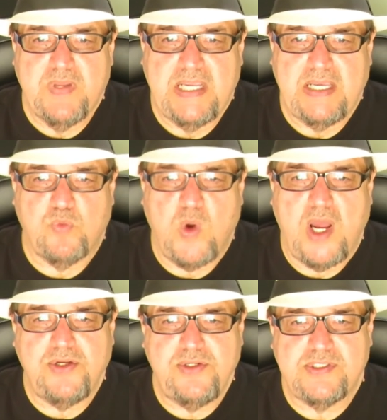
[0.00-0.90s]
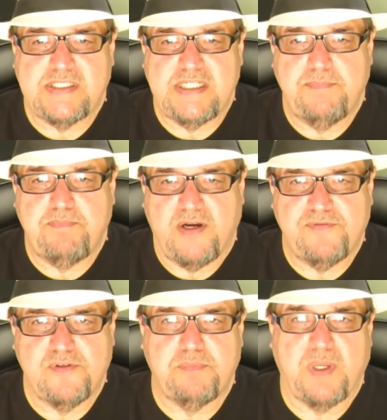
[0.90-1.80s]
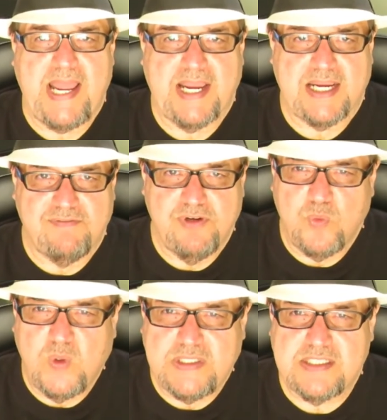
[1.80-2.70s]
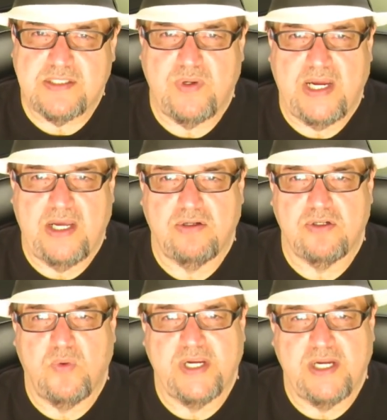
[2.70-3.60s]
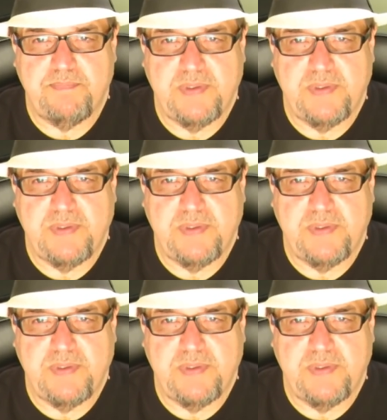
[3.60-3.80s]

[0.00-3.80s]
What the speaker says: And while you'll see puff of black every once in a while going up a